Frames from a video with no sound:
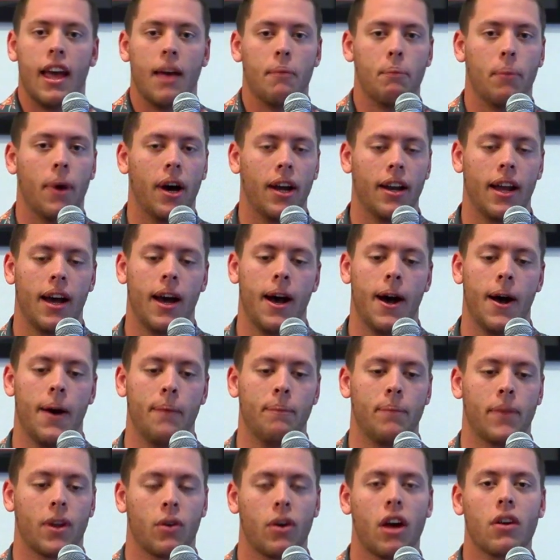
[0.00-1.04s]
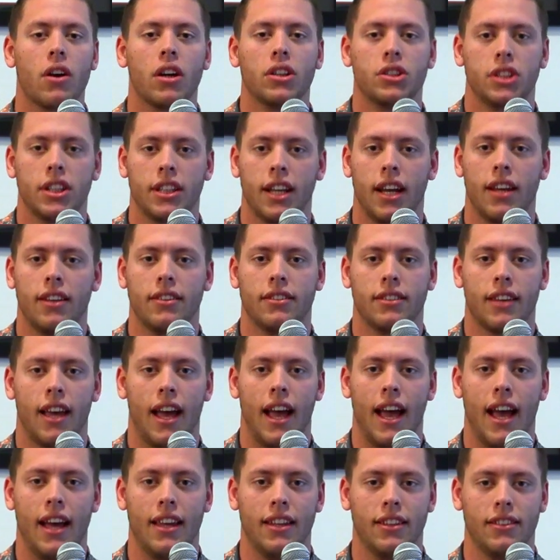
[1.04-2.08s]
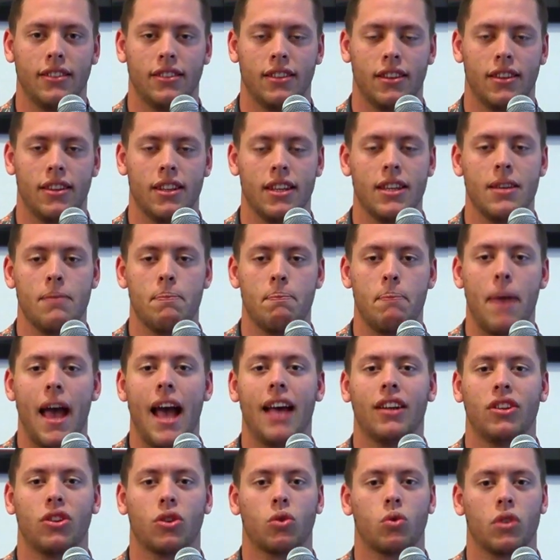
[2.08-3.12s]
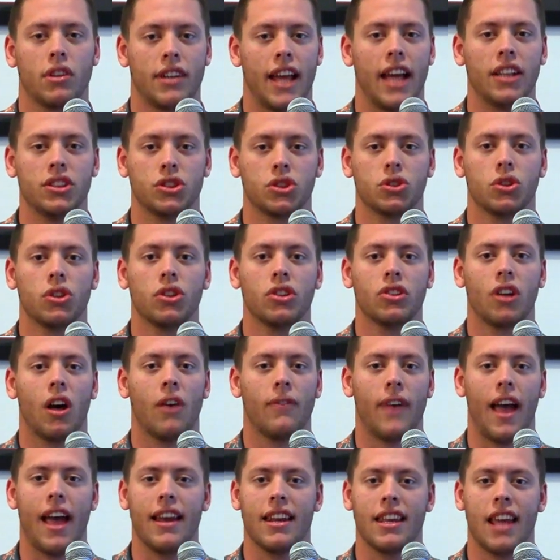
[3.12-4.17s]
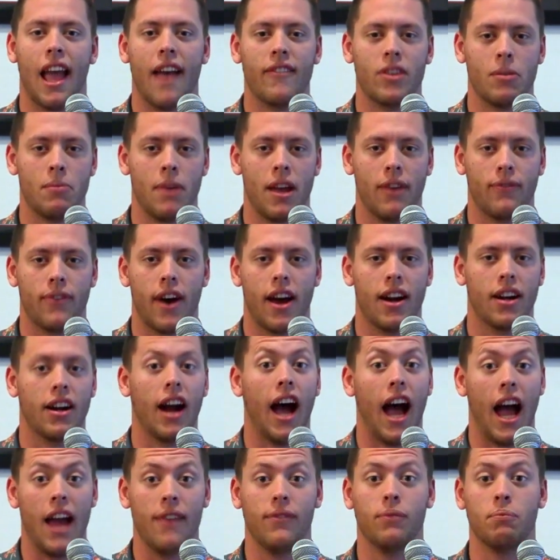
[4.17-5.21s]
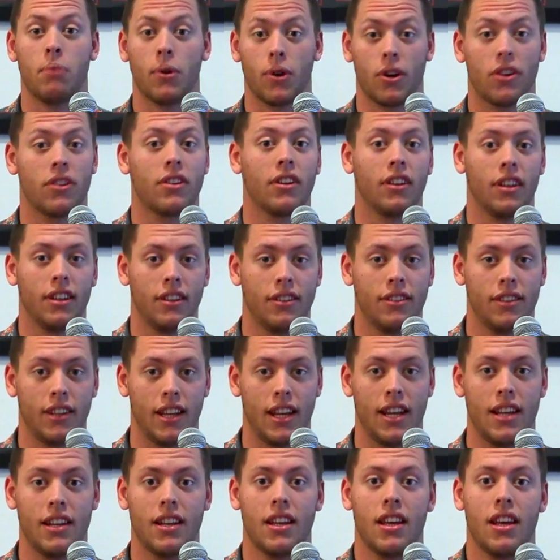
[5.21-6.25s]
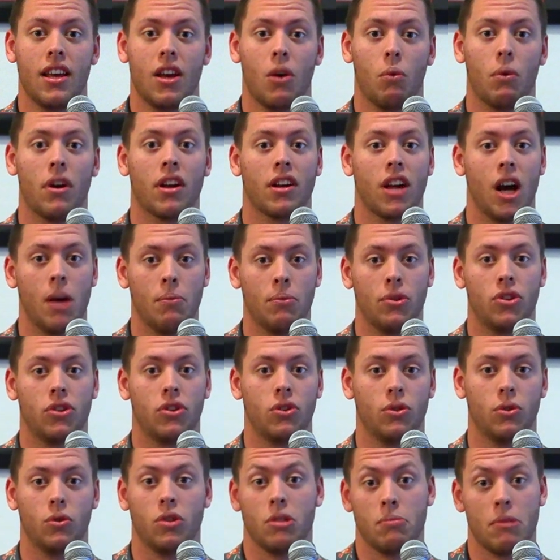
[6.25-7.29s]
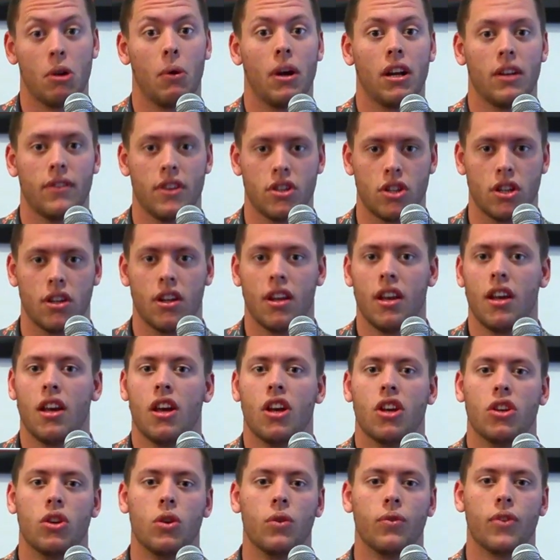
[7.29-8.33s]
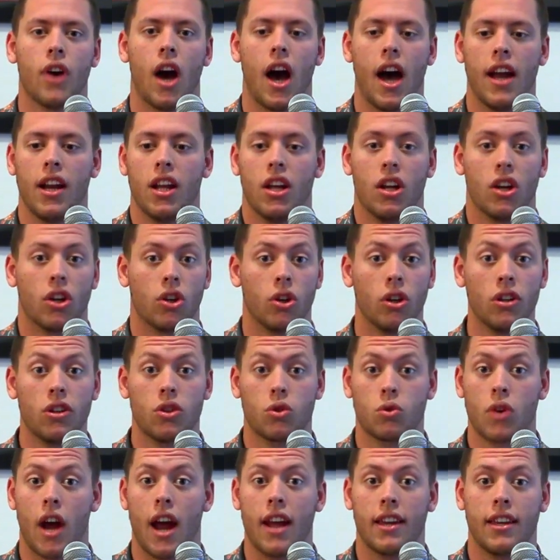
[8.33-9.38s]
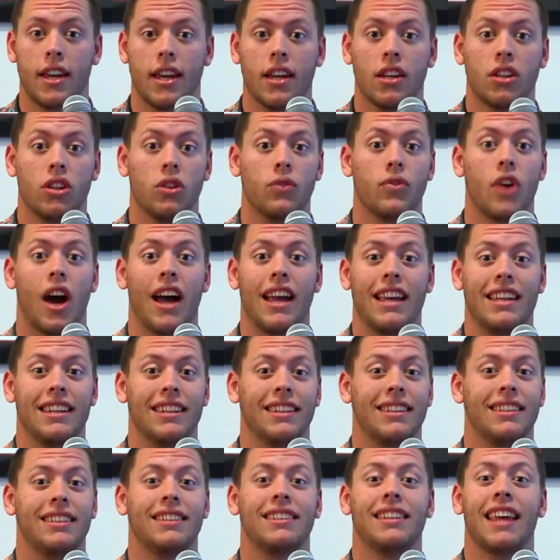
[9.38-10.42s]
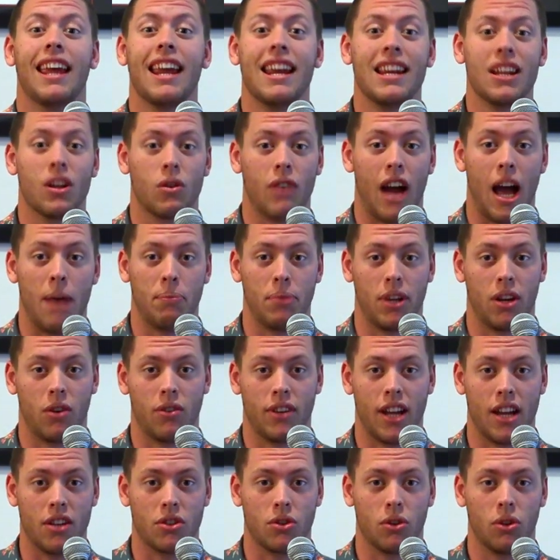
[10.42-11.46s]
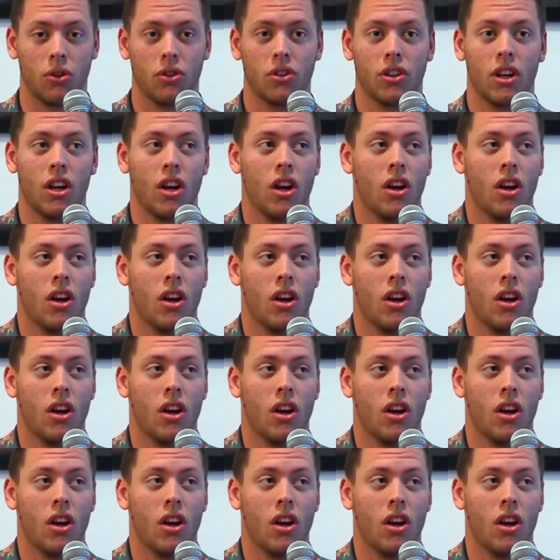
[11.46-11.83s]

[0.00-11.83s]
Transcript: But Gregory Rodrigues has the best credentials of any MMA fighter I've personally seen when it comes to the middleweight division. You've got good striking. You've got insane grappling credentials.